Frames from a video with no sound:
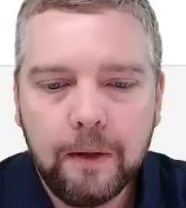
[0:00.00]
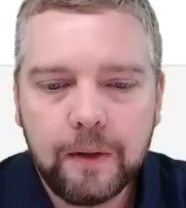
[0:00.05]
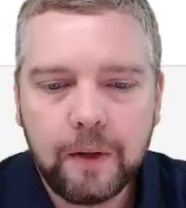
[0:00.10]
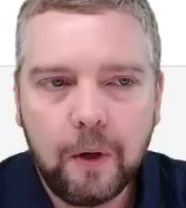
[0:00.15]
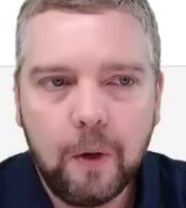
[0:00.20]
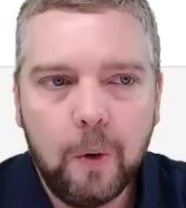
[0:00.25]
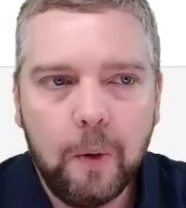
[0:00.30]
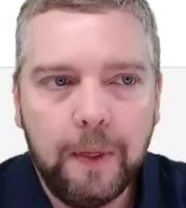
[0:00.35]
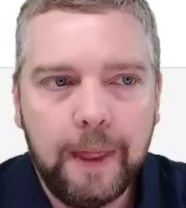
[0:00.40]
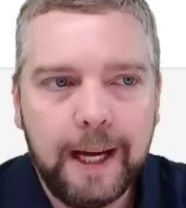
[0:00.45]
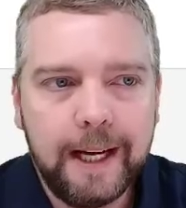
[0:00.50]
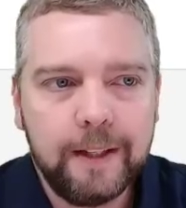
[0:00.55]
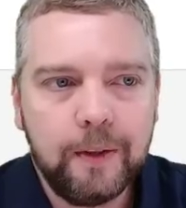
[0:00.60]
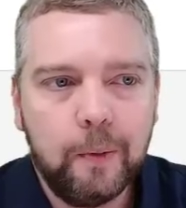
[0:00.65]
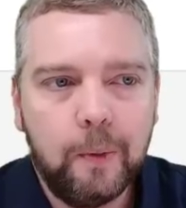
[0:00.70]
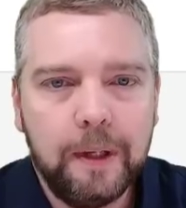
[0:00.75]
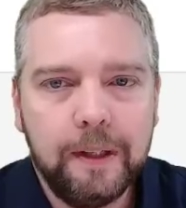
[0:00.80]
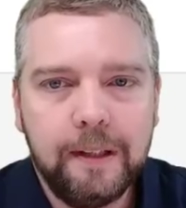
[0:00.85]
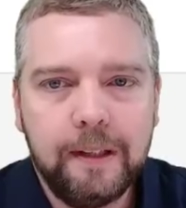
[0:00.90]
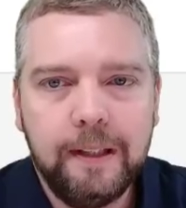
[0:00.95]
So
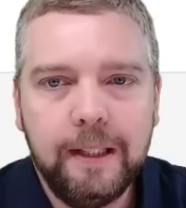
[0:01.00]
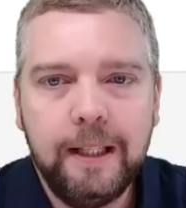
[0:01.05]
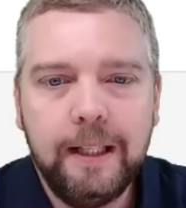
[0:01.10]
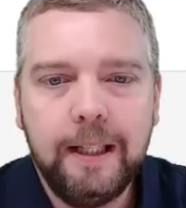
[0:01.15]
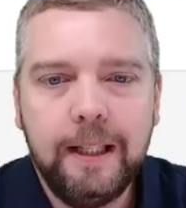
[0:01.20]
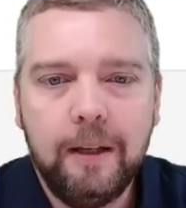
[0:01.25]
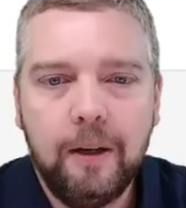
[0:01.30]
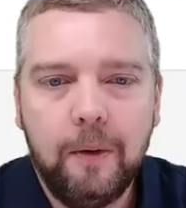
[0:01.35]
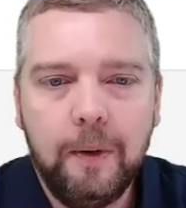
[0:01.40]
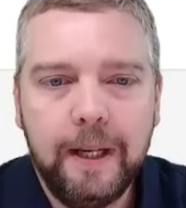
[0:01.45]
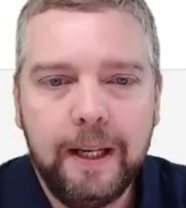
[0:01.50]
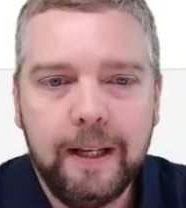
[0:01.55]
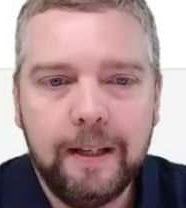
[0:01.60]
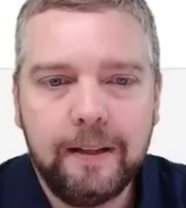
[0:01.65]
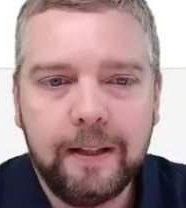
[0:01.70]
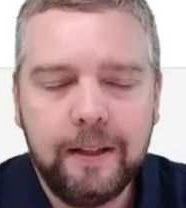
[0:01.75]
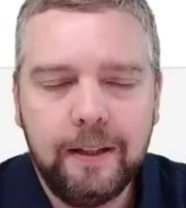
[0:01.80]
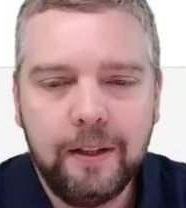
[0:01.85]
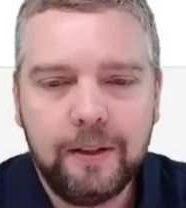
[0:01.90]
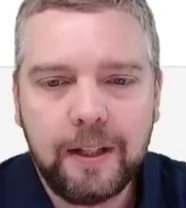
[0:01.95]
that's what Sendiio
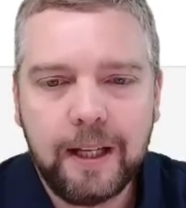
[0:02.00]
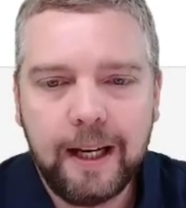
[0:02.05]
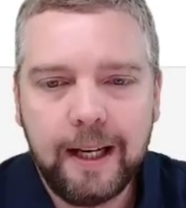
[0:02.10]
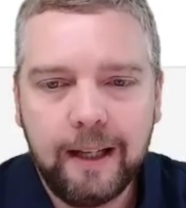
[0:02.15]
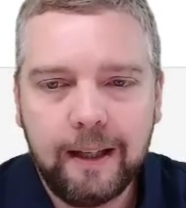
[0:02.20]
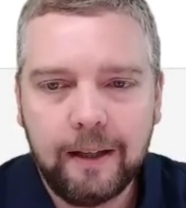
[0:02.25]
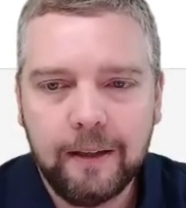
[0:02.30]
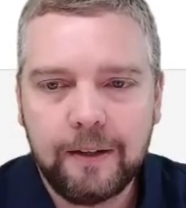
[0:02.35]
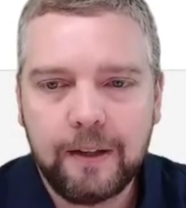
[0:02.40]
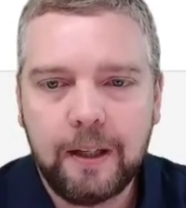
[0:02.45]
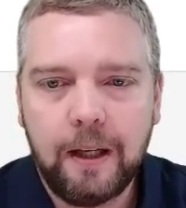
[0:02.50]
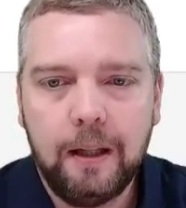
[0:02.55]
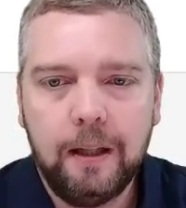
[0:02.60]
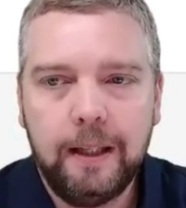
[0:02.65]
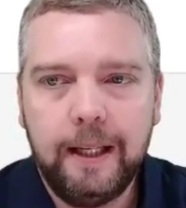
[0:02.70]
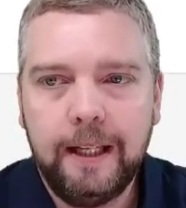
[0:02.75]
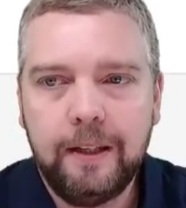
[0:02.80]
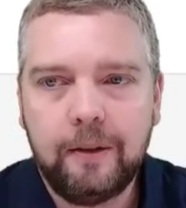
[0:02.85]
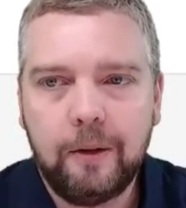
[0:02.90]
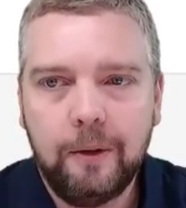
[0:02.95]
is. It just kind of
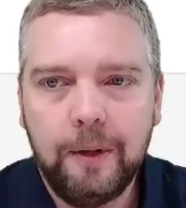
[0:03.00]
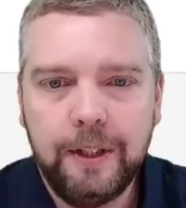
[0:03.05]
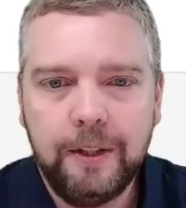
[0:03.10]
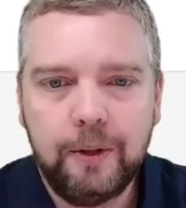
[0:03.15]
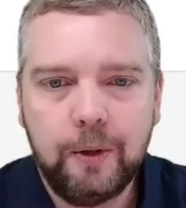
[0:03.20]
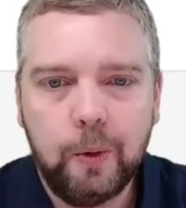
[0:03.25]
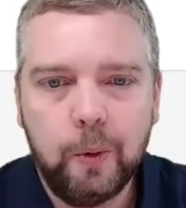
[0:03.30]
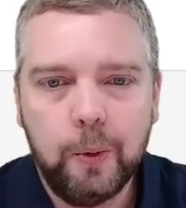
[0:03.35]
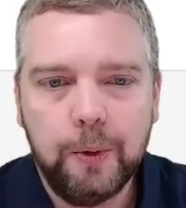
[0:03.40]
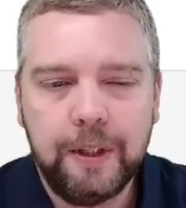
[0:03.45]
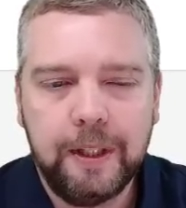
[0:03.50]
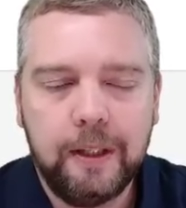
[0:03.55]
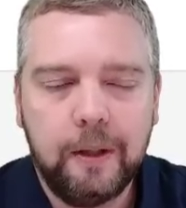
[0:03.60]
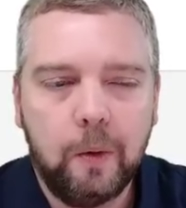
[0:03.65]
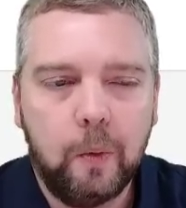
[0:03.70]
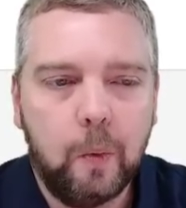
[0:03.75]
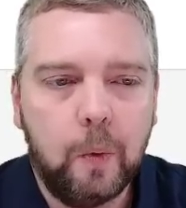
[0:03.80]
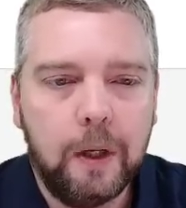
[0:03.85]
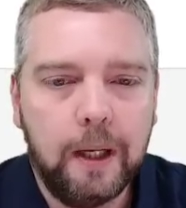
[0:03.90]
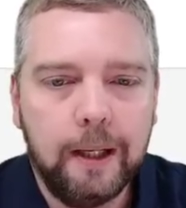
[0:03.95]
consolidates all these tools
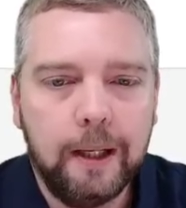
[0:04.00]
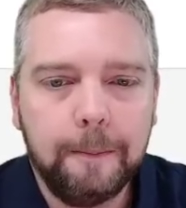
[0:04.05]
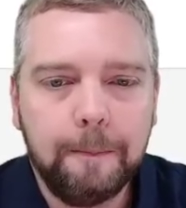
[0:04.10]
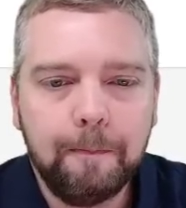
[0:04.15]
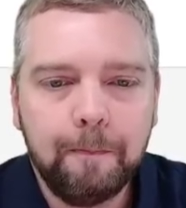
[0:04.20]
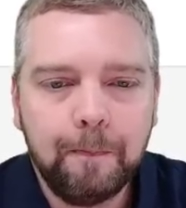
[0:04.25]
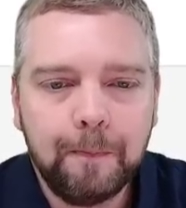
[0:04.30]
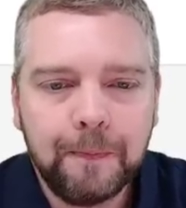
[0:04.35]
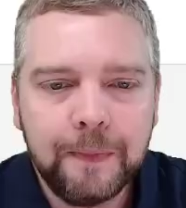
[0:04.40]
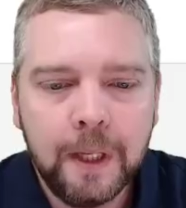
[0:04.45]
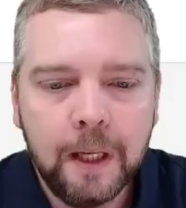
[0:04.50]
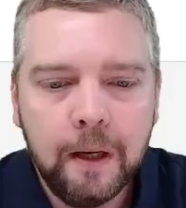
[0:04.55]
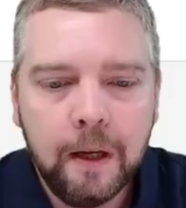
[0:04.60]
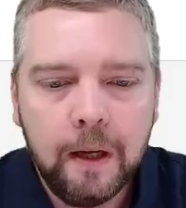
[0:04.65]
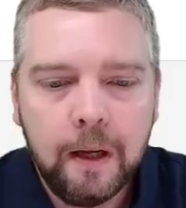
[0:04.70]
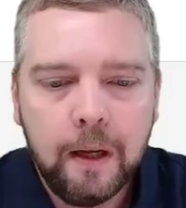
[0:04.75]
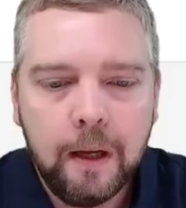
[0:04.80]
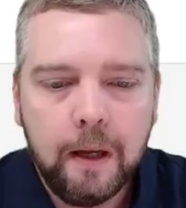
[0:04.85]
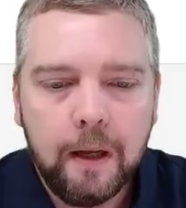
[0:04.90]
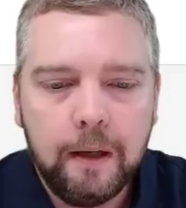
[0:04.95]
into one.
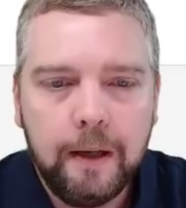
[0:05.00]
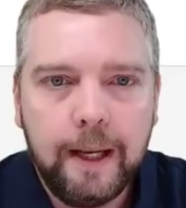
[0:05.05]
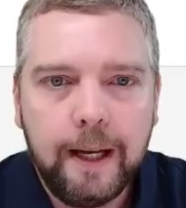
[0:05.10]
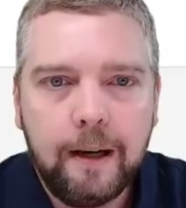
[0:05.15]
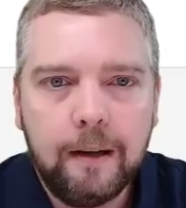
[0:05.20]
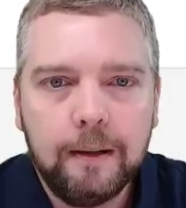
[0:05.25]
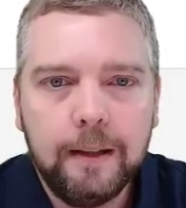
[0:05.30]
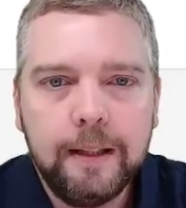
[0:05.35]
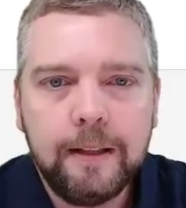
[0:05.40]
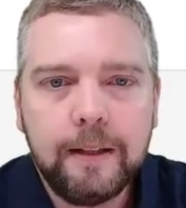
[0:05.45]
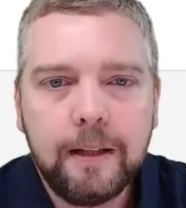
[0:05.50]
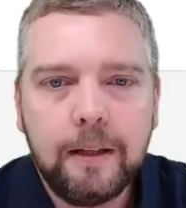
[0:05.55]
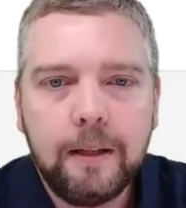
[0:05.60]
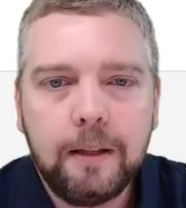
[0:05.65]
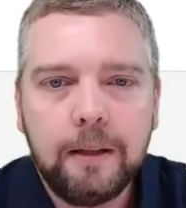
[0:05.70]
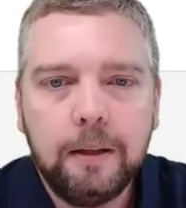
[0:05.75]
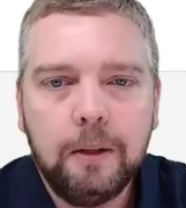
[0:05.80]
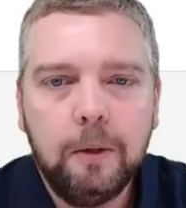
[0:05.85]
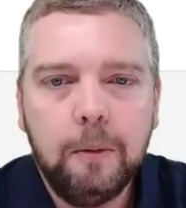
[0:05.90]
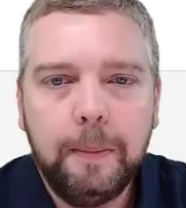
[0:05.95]
Now let's
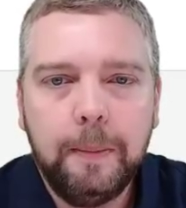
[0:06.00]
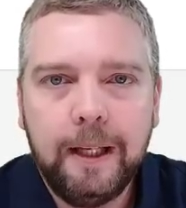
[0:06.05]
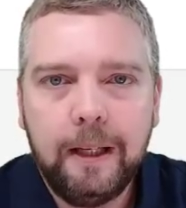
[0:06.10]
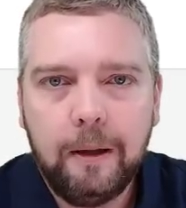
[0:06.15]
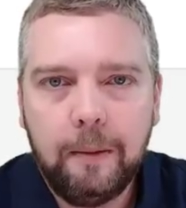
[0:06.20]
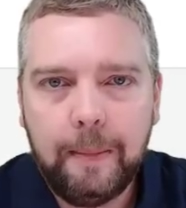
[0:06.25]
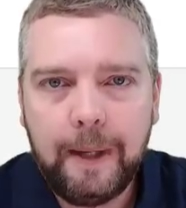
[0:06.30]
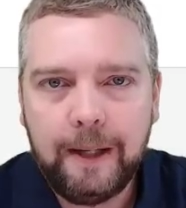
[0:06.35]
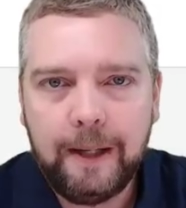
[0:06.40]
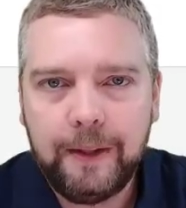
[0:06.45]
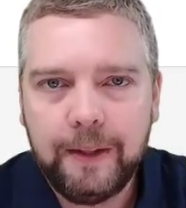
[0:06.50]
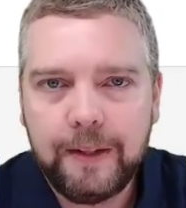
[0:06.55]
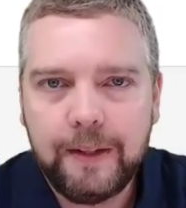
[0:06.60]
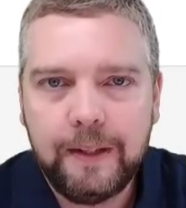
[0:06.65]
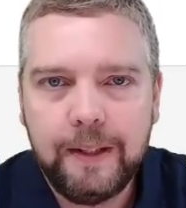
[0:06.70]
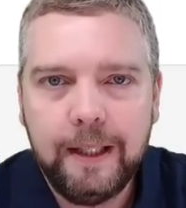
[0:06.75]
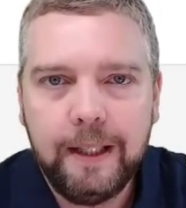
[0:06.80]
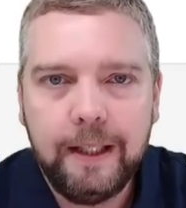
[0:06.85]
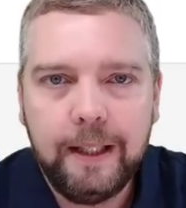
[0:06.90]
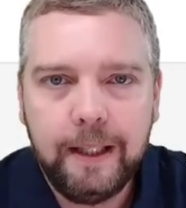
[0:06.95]
talk a little bit about the
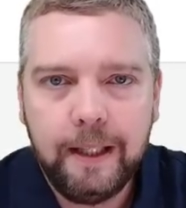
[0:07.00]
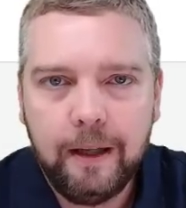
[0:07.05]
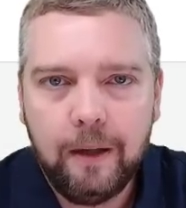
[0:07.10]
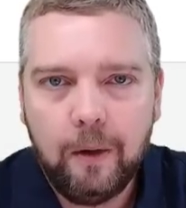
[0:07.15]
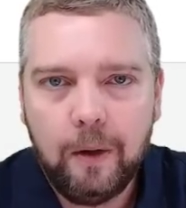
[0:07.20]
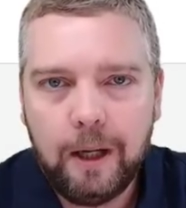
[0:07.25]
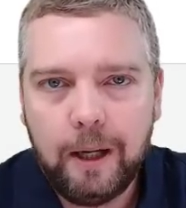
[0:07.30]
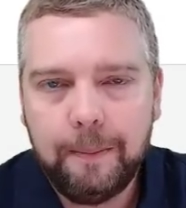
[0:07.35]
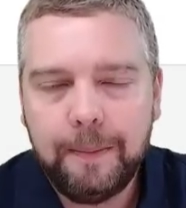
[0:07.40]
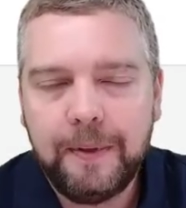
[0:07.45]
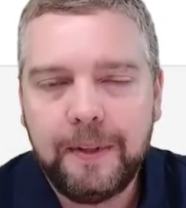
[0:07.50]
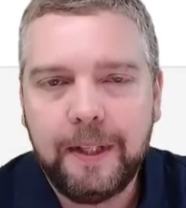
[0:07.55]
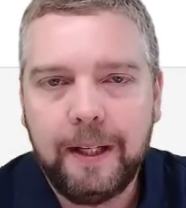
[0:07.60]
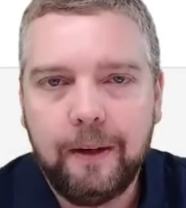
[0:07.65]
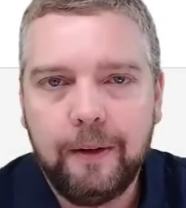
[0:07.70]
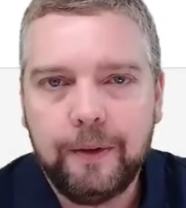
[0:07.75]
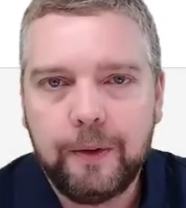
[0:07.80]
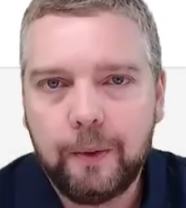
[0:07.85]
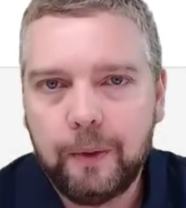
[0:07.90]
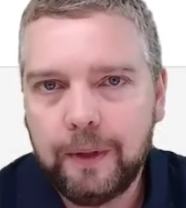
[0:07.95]
Sendiio
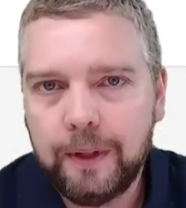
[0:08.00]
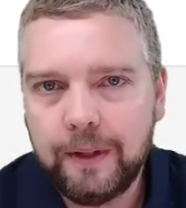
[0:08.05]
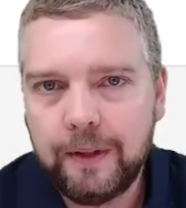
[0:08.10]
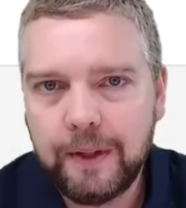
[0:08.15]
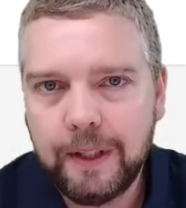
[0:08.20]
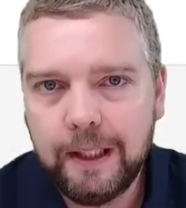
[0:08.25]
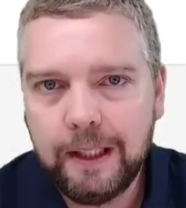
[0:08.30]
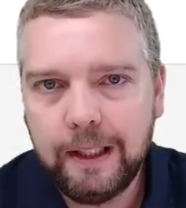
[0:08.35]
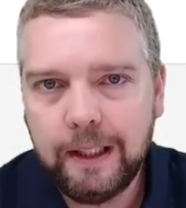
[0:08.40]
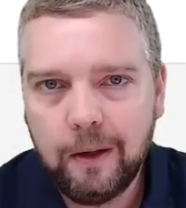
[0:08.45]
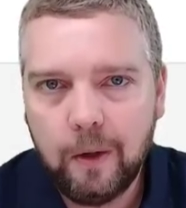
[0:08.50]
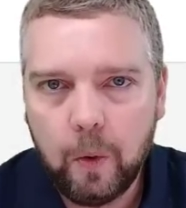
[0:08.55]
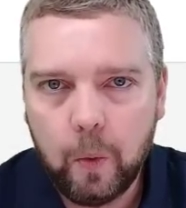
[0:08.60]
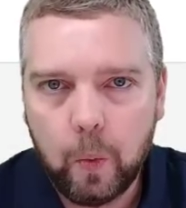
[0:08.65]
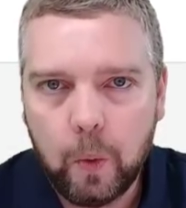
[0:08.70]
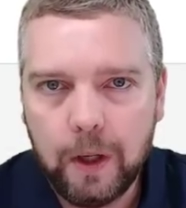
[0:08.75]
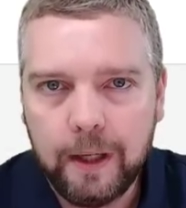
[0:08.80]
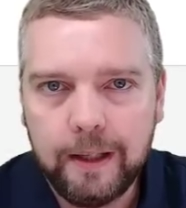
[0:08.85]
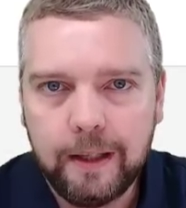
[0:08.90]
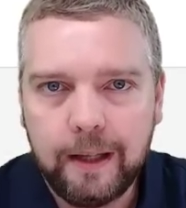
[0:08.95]
upsells, or the Sendiio
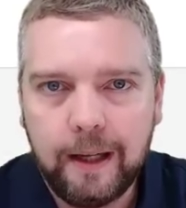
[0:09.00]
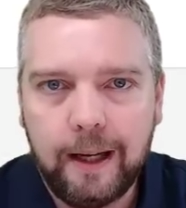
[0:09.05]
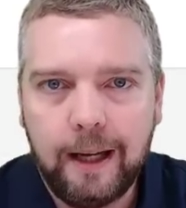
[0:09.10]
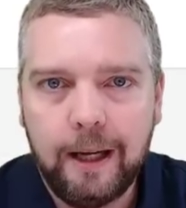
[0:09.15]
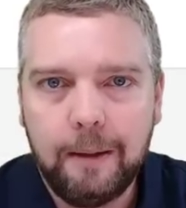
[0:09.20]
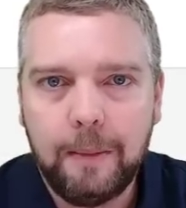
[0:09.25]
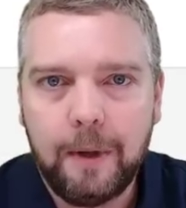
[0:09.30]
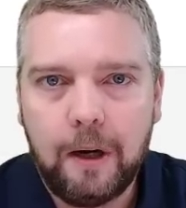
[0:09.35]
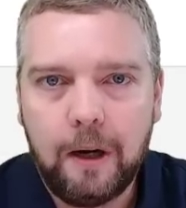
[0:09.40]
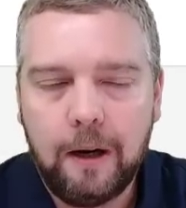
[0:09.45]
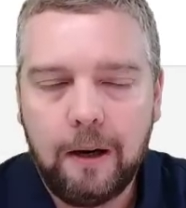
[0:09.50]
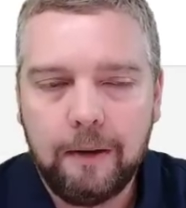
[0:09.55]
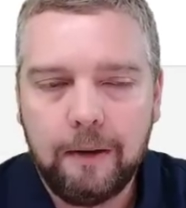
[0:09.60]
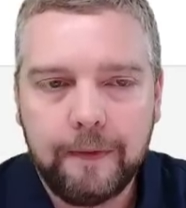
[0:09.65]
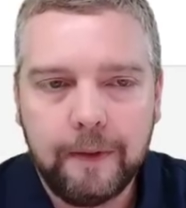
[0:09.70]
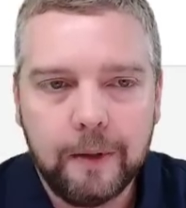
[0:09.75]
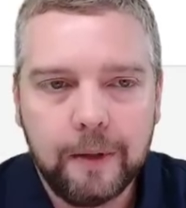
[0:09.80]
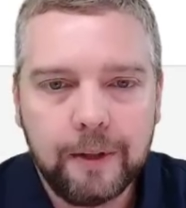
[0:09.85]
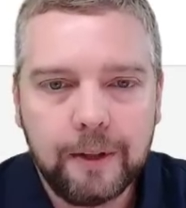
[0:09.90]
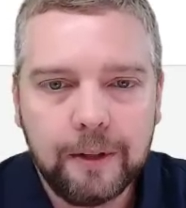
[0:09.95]
one-time
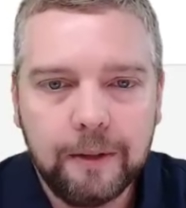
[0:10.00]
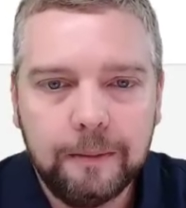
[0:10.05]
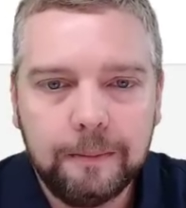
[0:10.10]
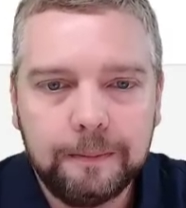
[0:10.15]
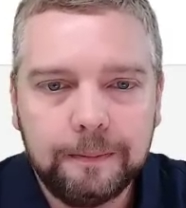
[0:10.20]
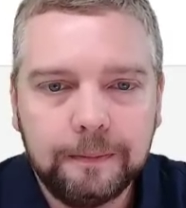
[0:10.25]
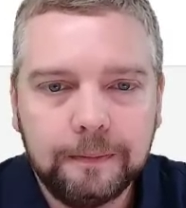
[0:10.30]
offers.